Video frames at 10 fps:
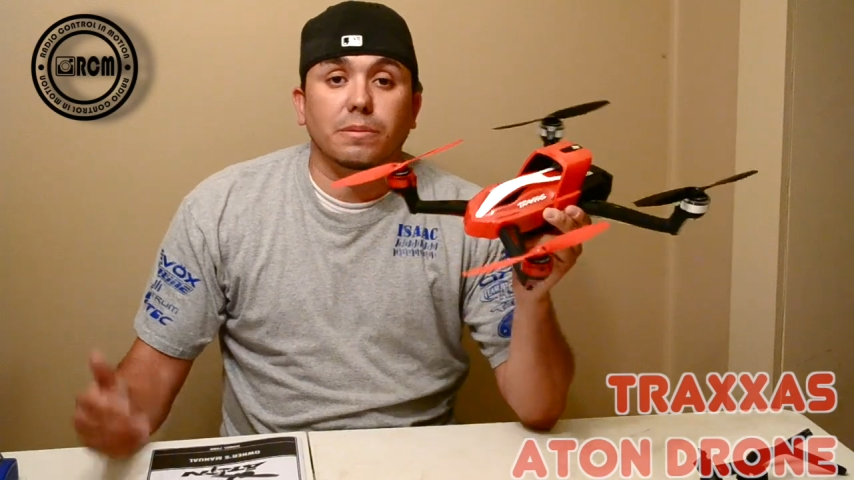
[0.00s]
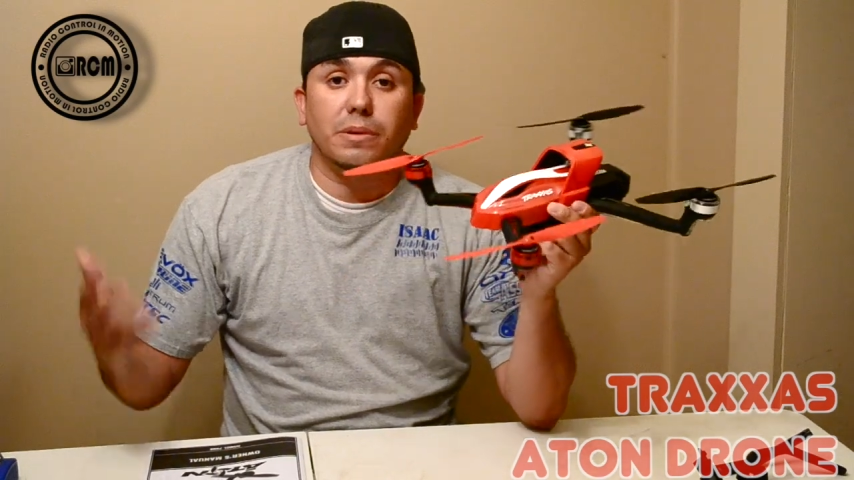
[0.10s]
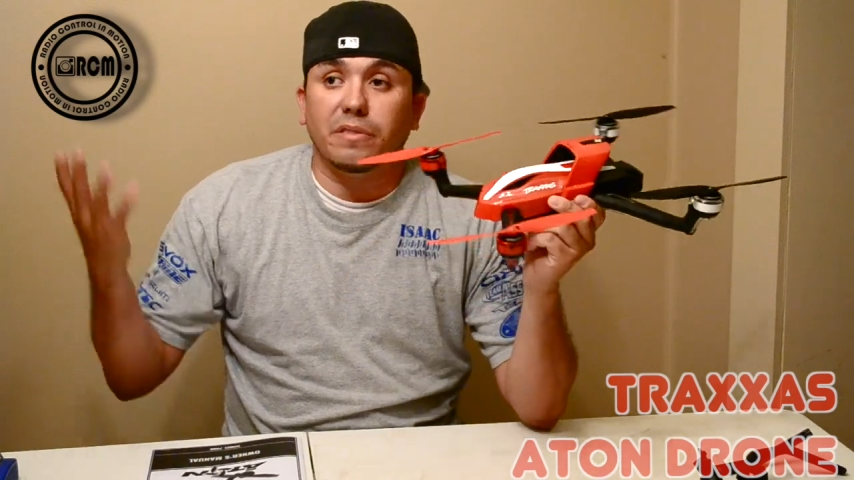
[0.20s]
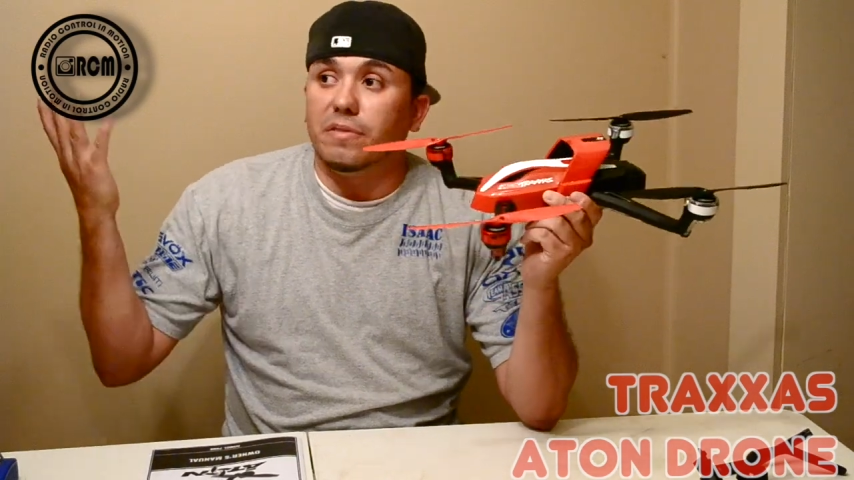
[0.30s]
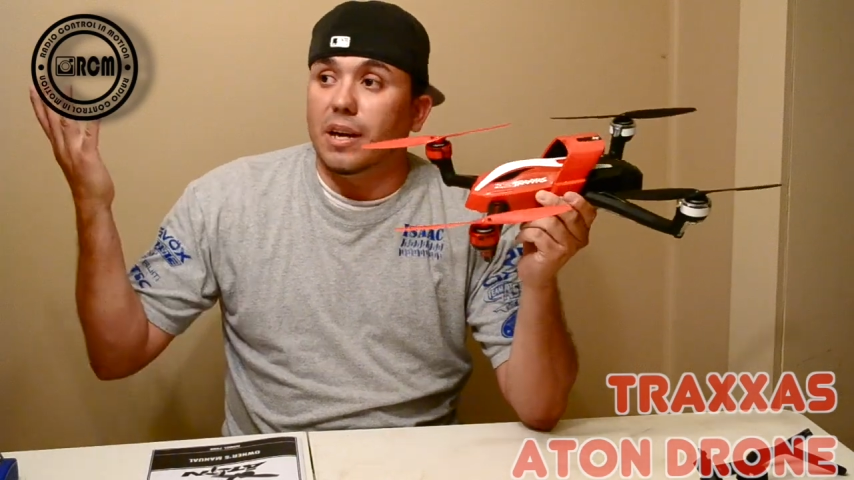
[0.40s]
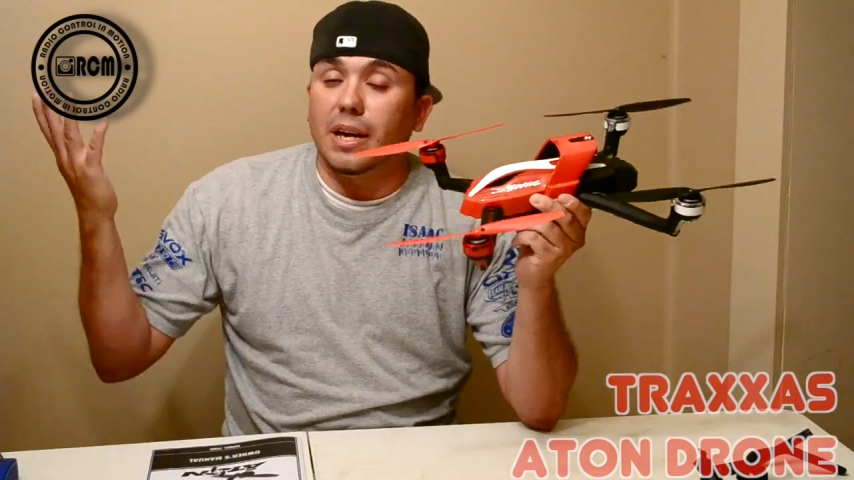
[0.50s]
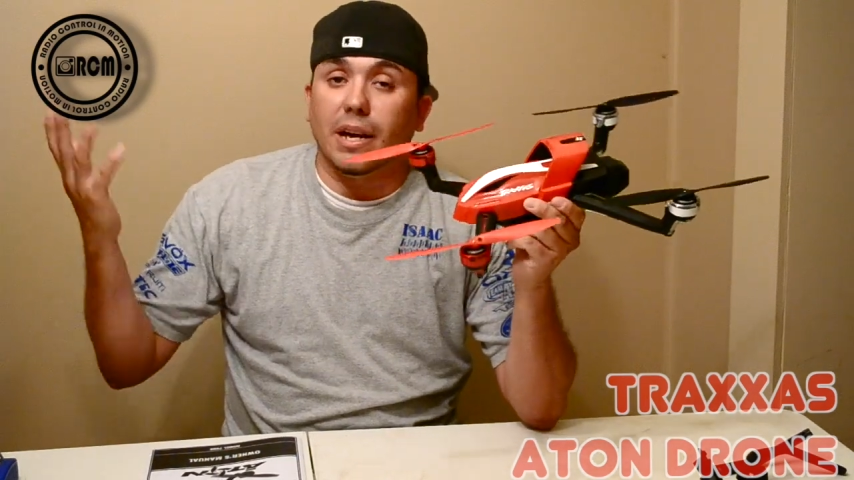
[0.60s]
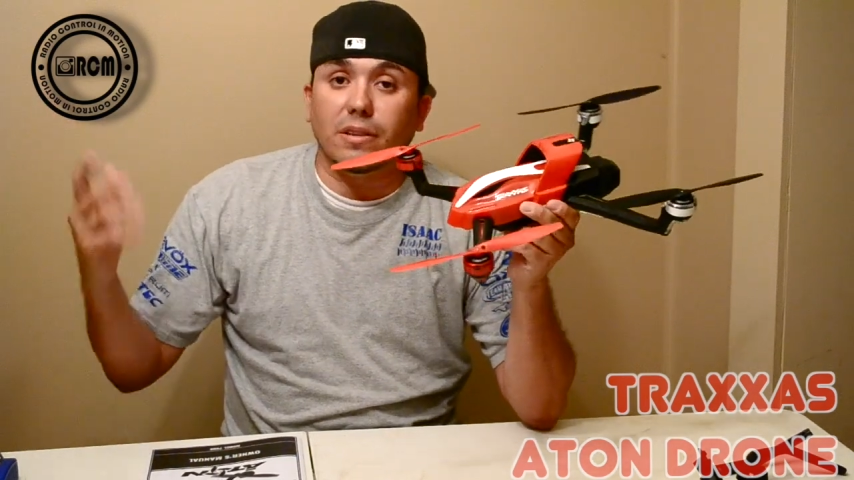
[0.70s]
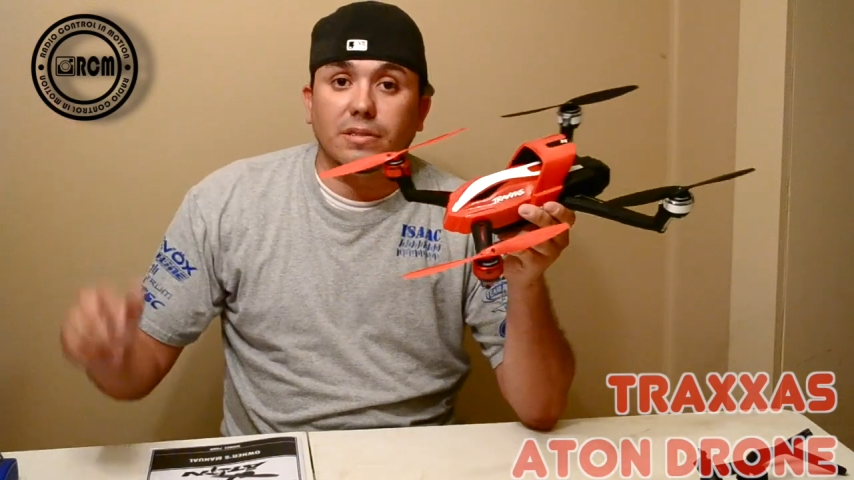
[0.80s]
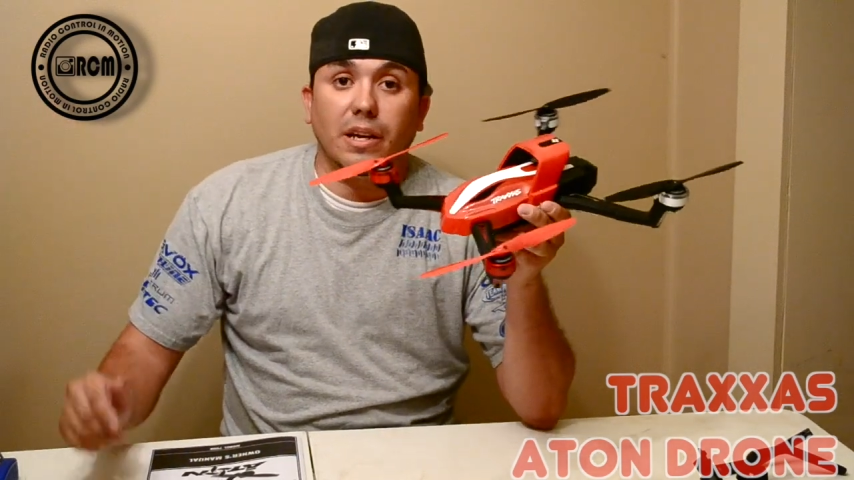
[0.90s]
I'm going to fly it
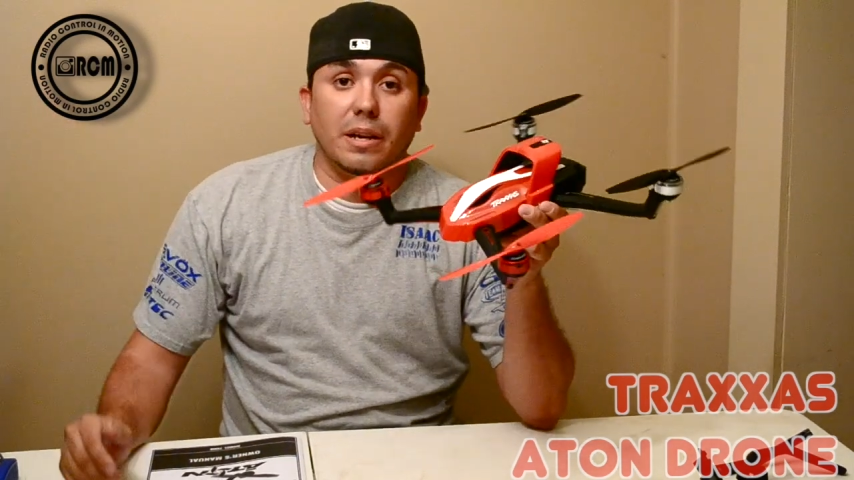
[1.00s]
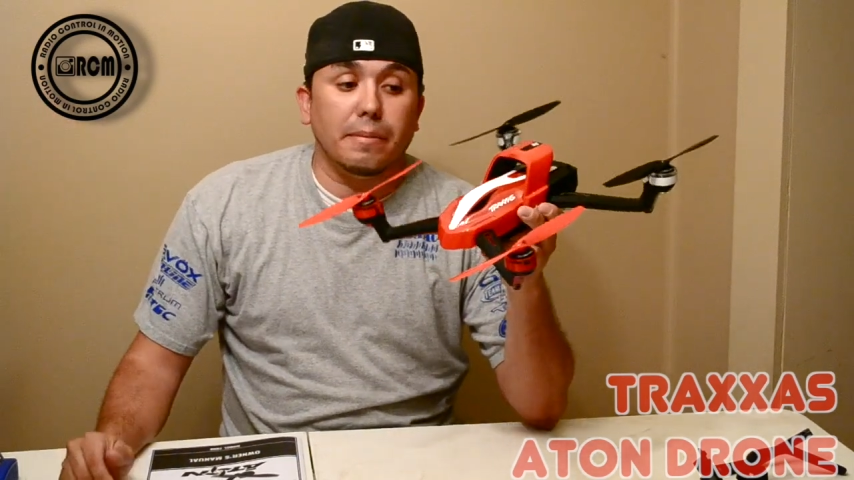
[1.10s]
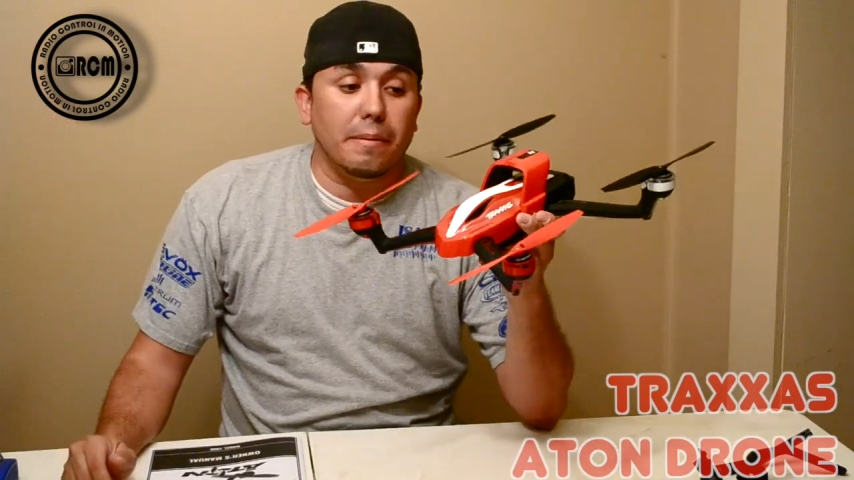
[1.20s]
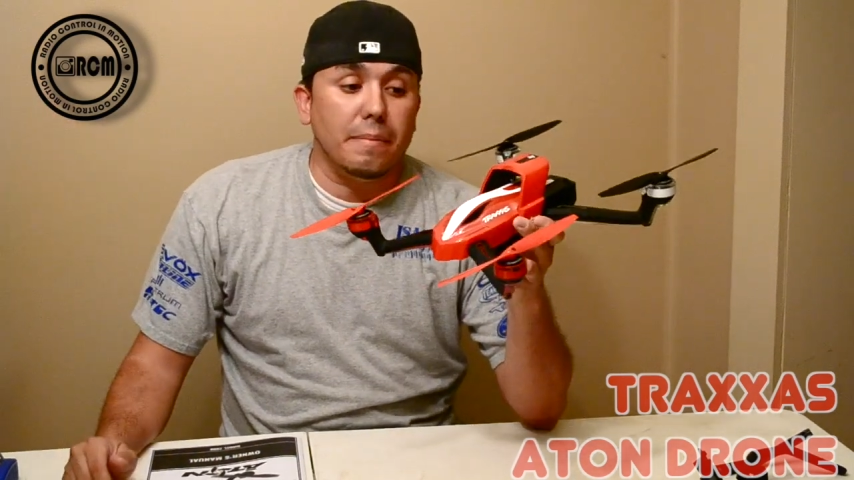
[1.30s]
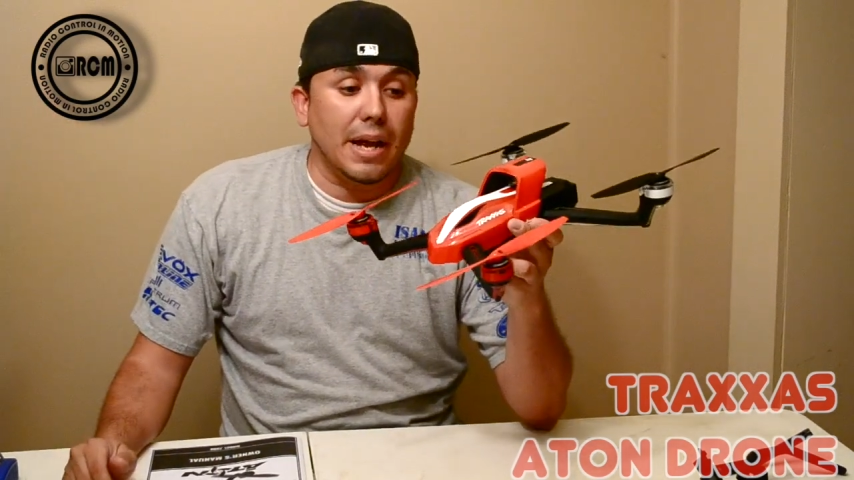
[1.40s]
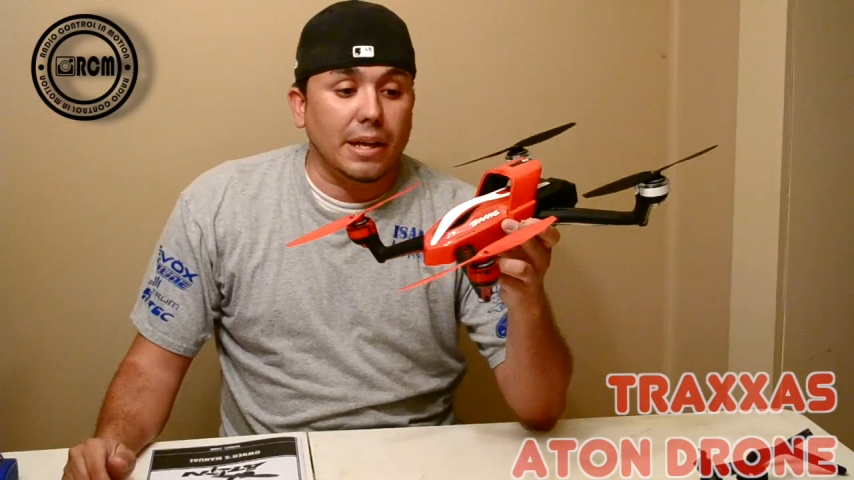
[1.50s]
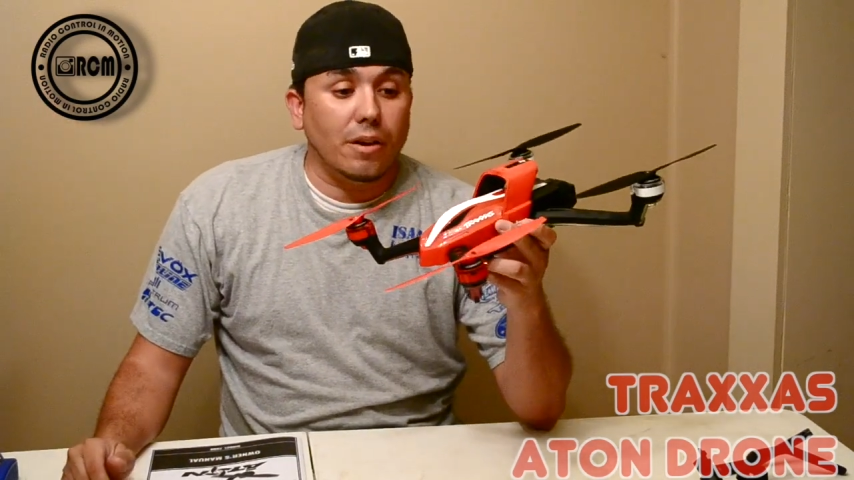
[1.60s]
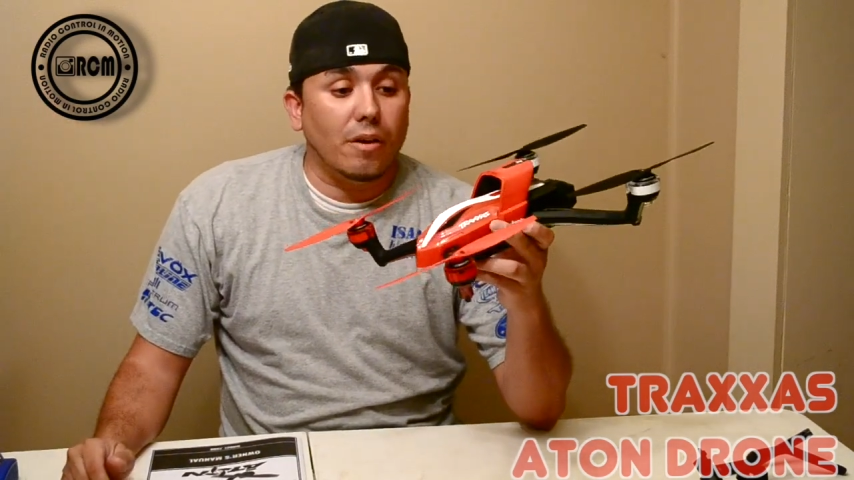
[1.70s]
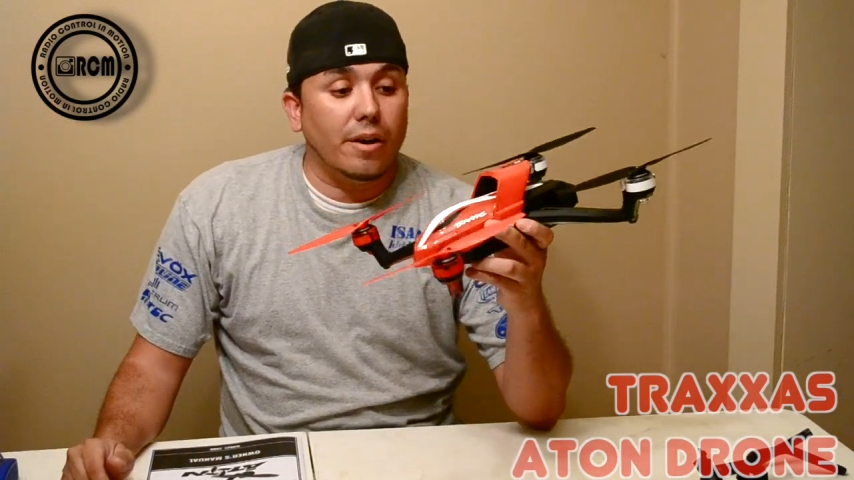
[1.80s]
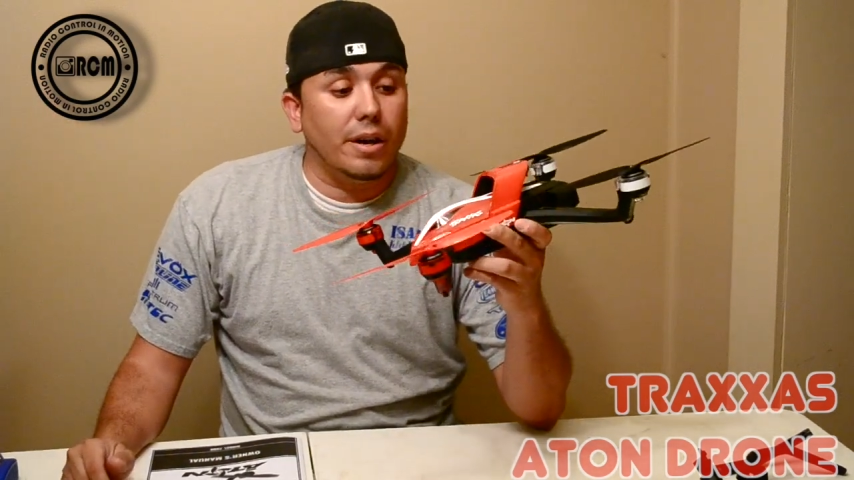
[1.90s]
outside in my
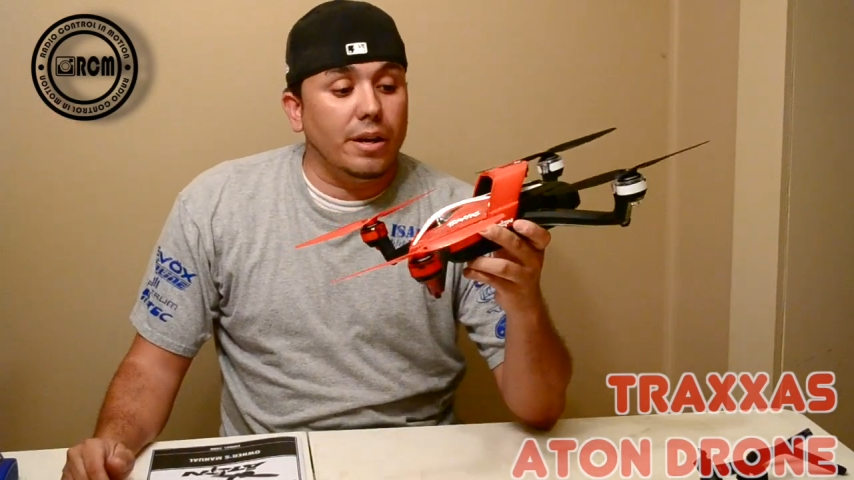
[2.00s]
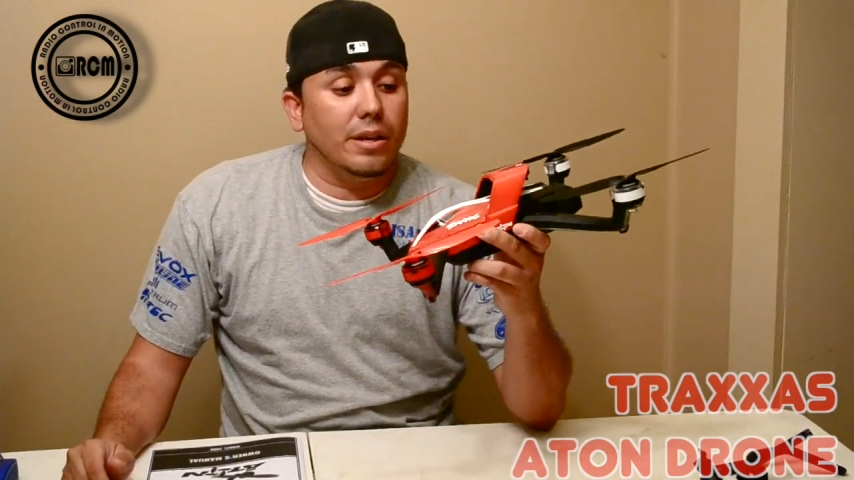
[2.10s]
backyard.